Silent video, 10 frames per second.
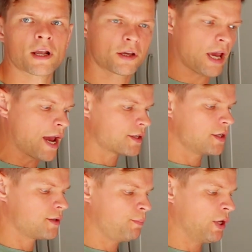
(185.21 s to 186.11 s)
Okay, so
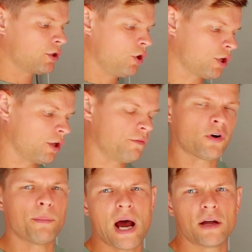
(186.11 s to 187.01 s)
it's been cooking
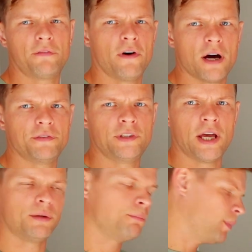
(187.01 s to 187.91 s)
for about 5-10